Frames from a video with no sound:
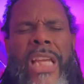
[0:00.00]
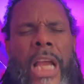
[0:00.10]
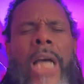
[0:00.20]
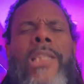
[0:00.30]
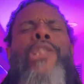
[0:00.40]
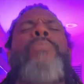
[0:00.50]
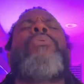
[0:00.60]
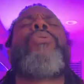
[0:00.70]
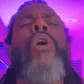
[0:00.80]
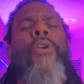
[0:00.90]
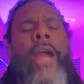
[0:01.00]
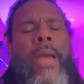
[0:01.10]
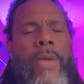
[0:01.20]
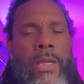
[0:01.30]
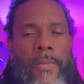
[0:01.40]
they're using us to
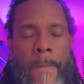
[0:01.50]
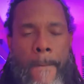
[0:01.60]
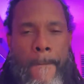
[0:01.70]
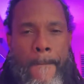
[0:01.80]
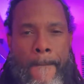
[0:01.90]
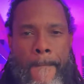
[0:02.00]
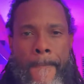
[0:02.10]
program it.